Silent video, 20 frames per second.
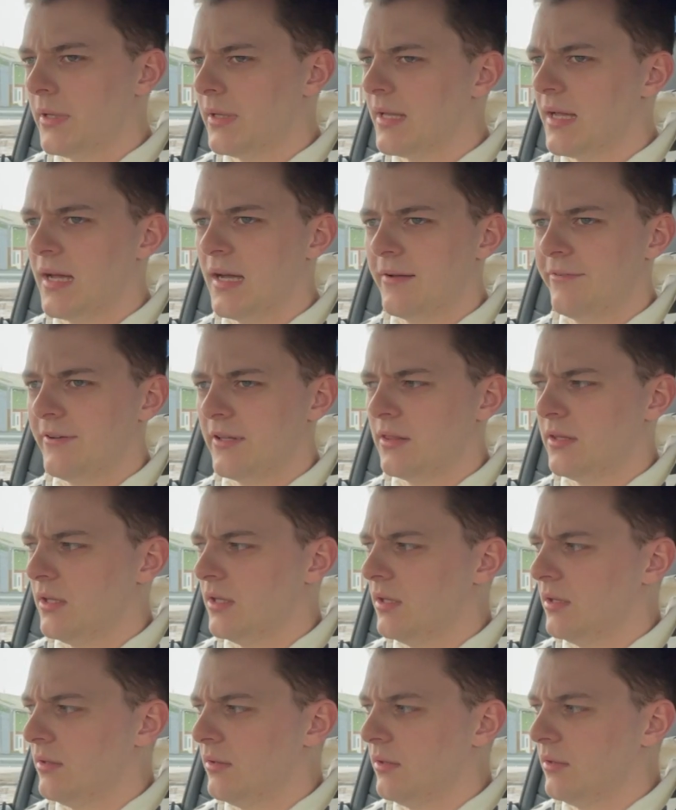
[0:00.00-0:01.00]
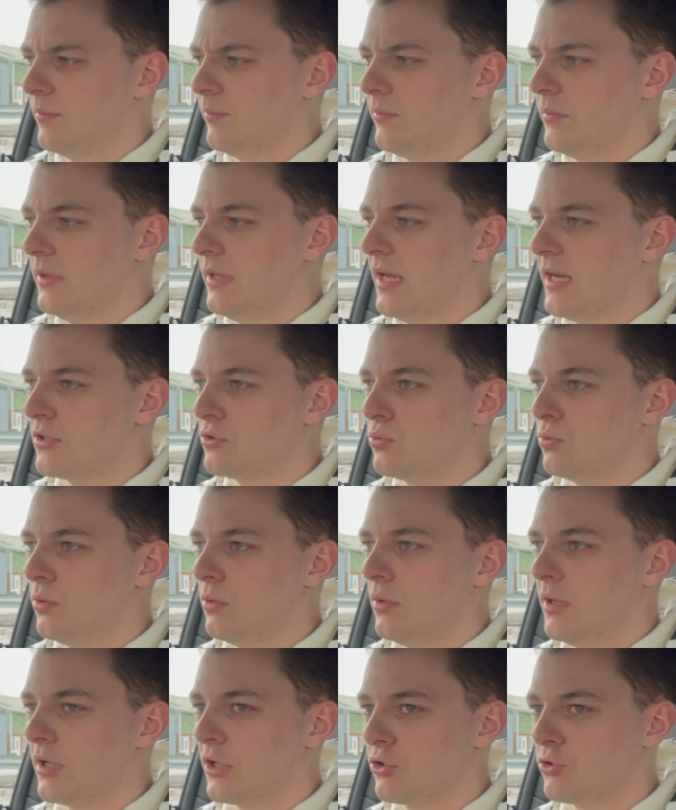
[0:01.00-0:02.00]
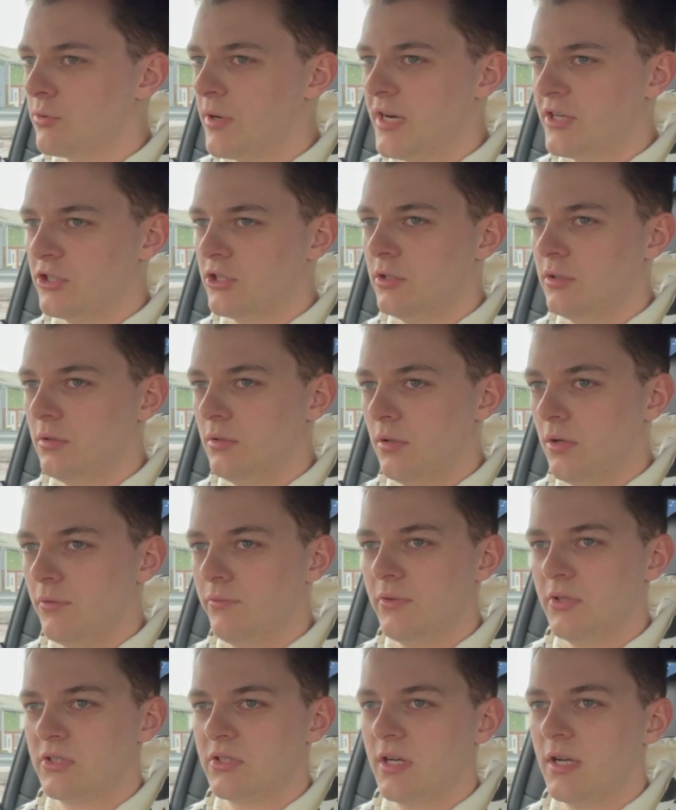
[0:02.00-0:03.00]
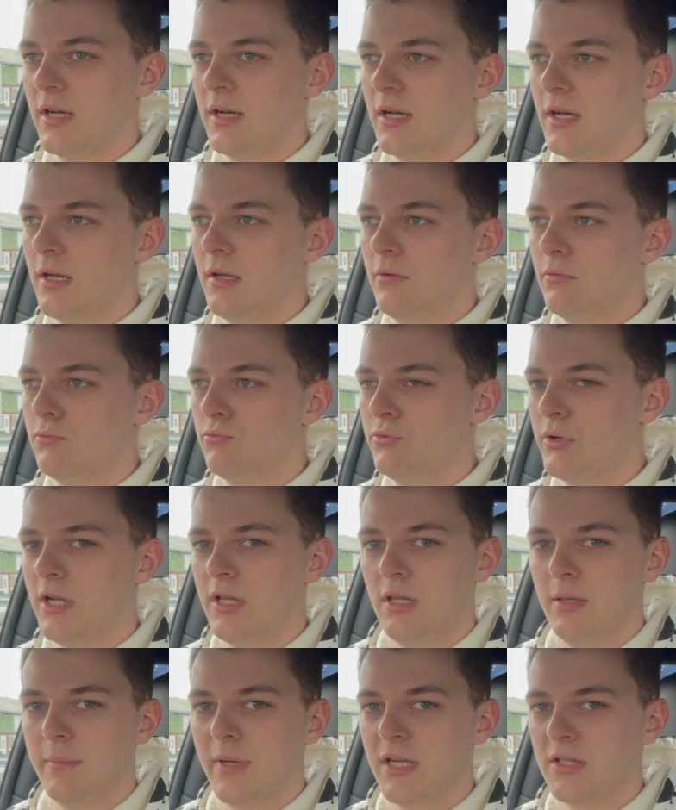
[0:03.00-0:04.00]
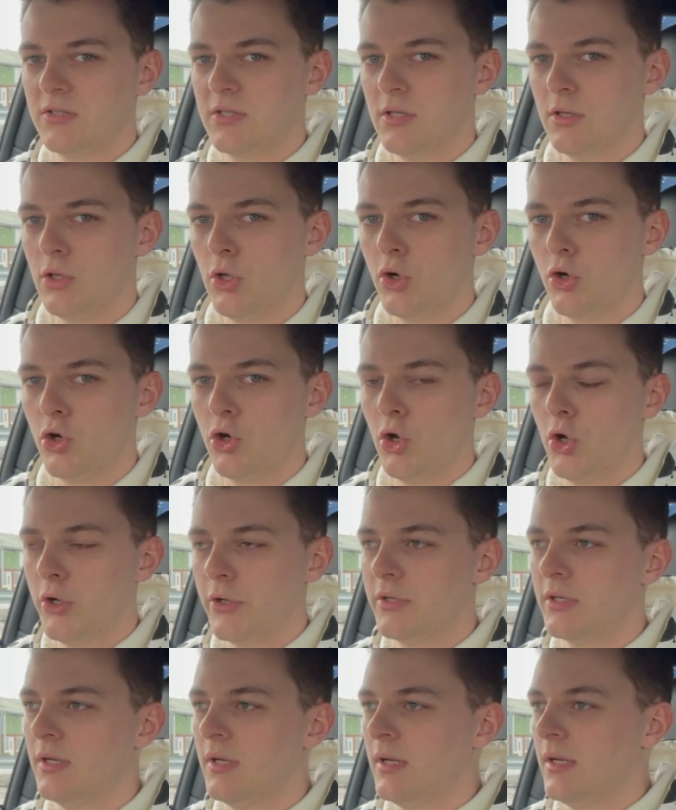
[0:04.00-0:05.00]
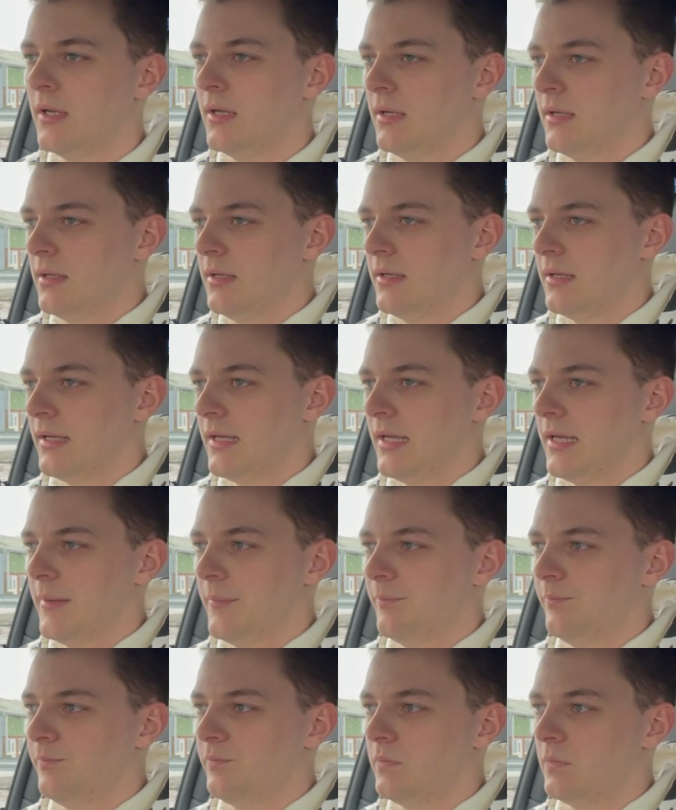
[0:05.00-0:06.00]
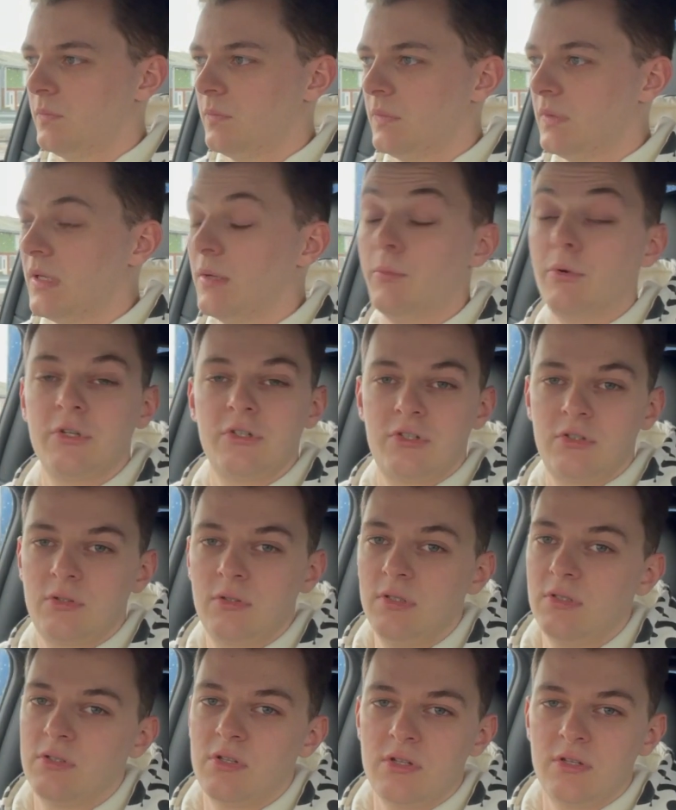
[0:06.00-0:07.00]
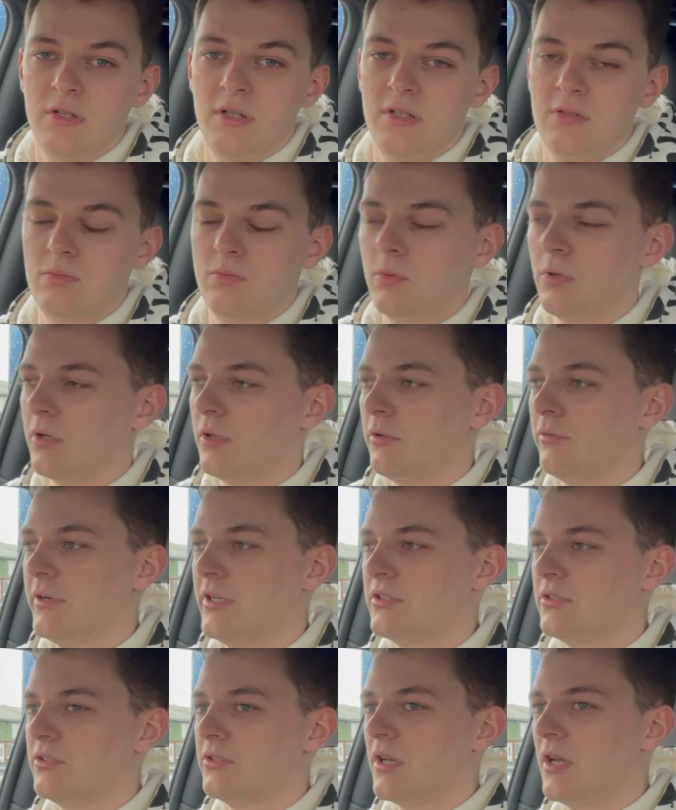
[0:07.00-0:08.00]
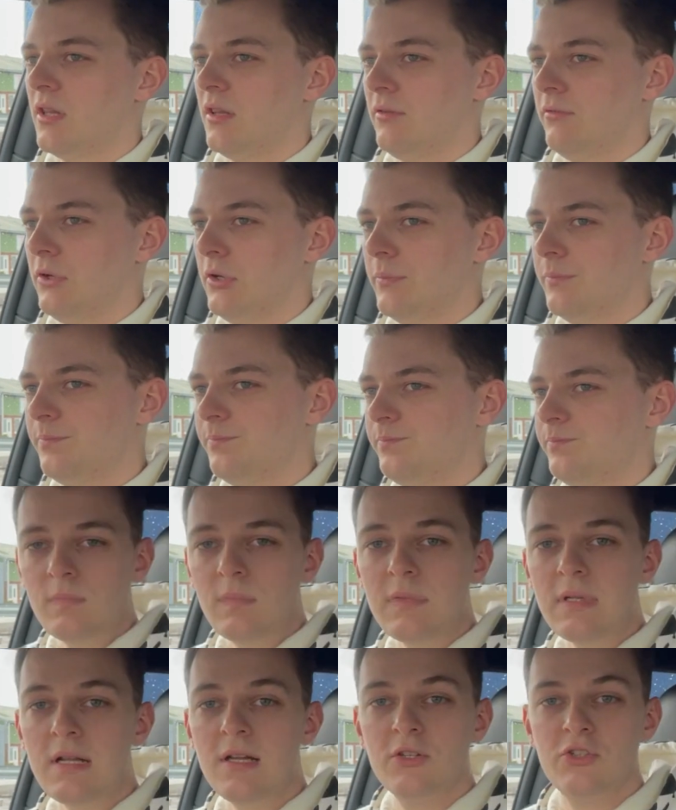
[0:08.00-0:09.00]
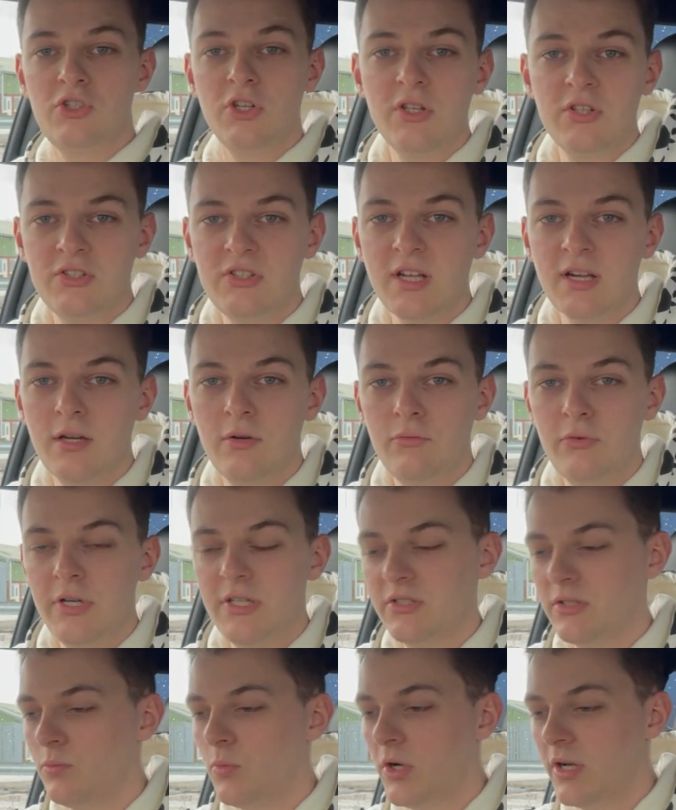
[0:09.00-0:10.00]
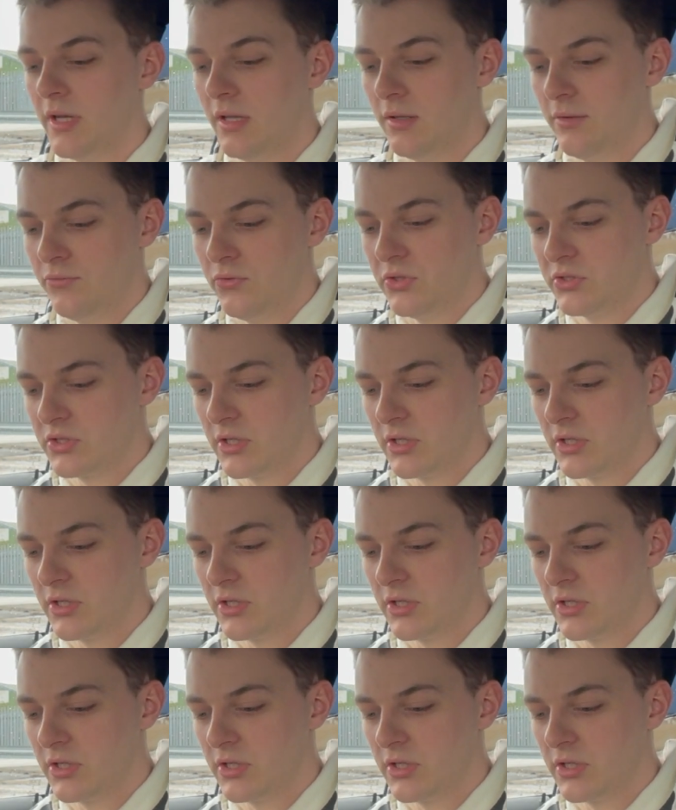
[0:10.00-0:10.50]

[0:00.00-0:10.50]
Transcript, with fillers: yeah, I think the, the, the actual aggression of this car really makes it look good, um, and which is a, is one of the reasons that I love it. So the second reason why I love this